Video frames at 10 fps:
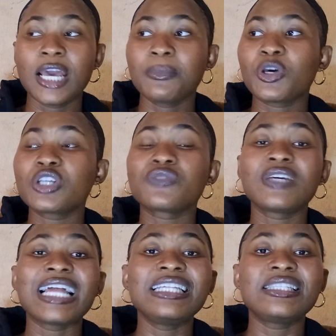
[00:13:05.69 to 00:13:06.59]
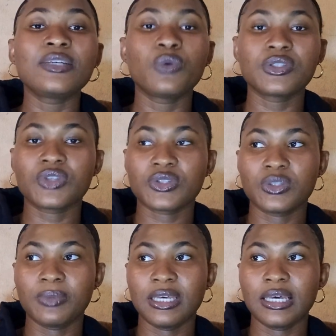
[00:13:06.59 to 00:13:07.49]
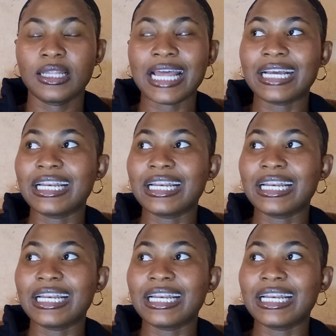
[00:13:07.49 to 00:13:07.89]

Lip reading: because reality wants us to be like,